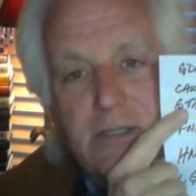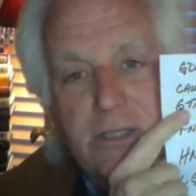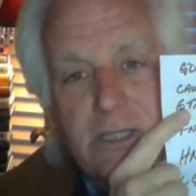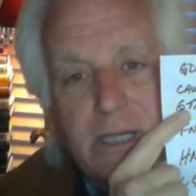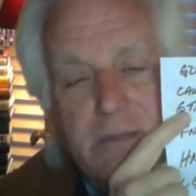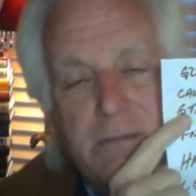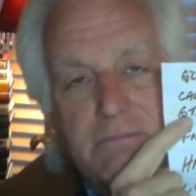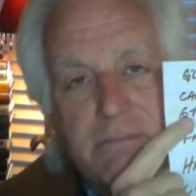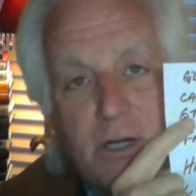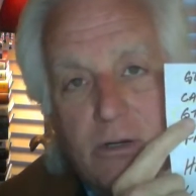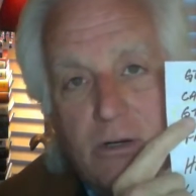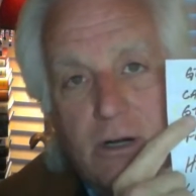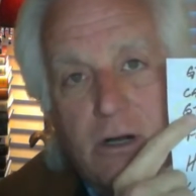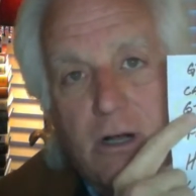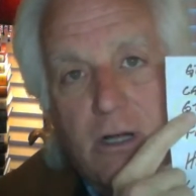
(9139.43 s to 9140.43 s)
some
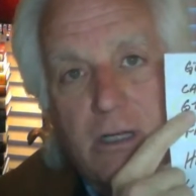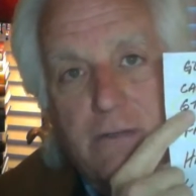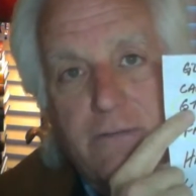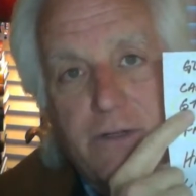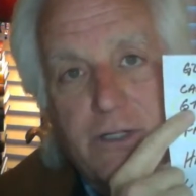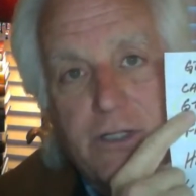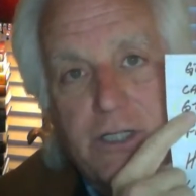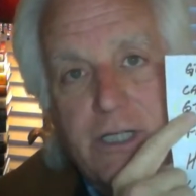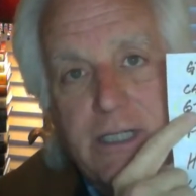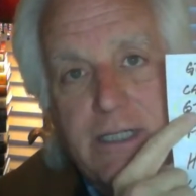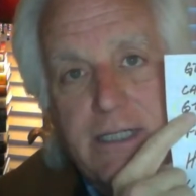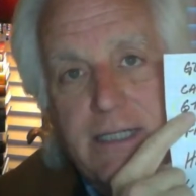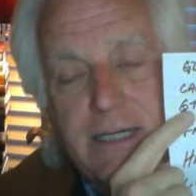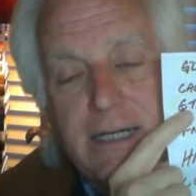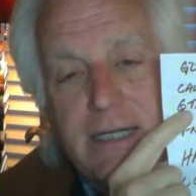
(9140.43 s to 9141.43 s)
or all of your
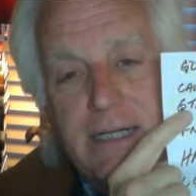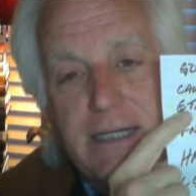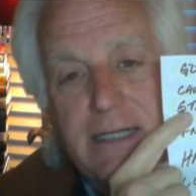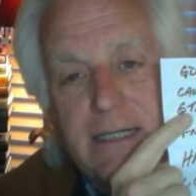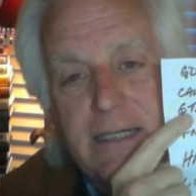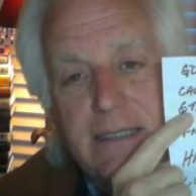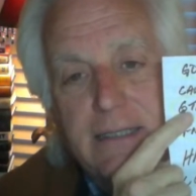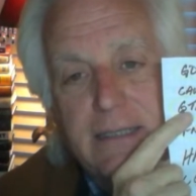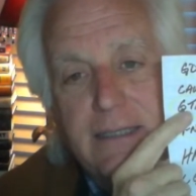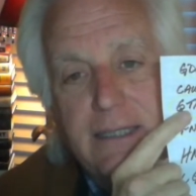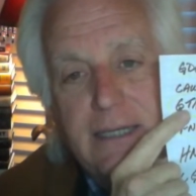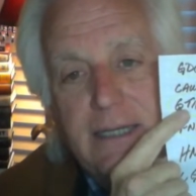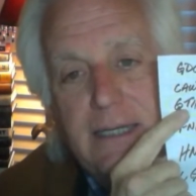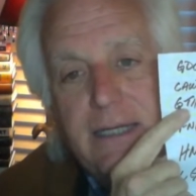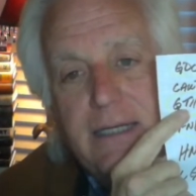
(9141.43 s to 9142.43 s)
GTII,
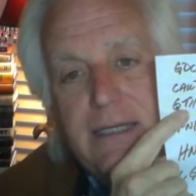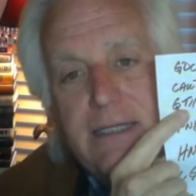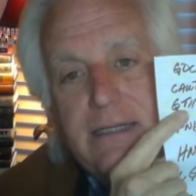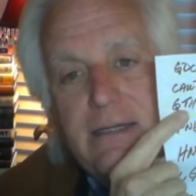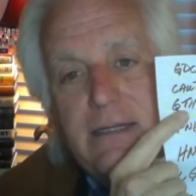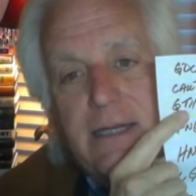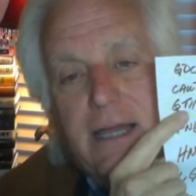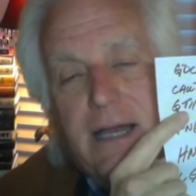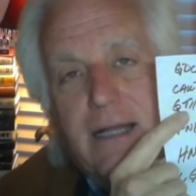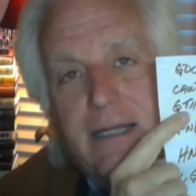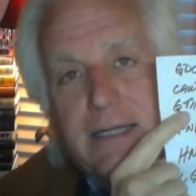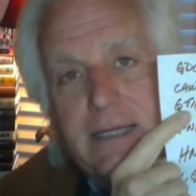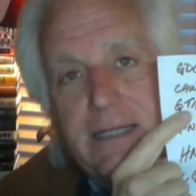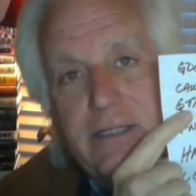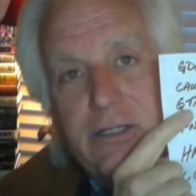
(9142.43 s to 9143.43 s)

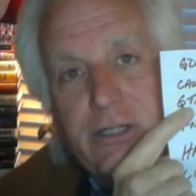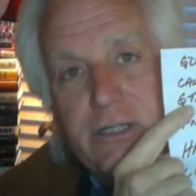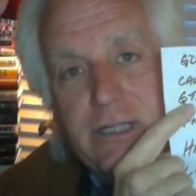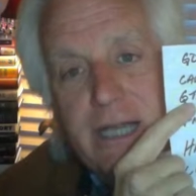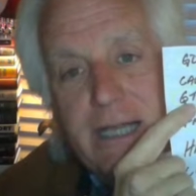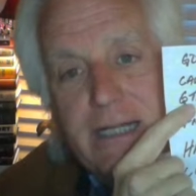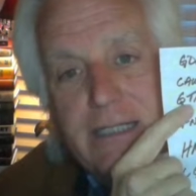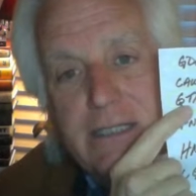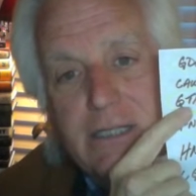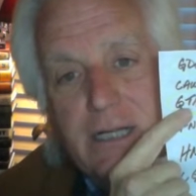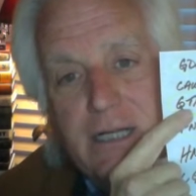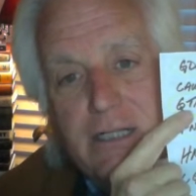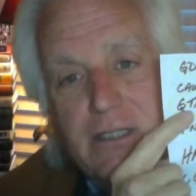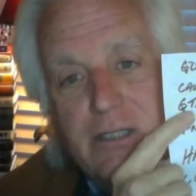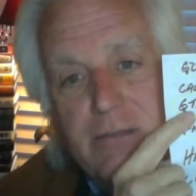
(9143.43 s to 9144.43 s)
lock in your tax loss,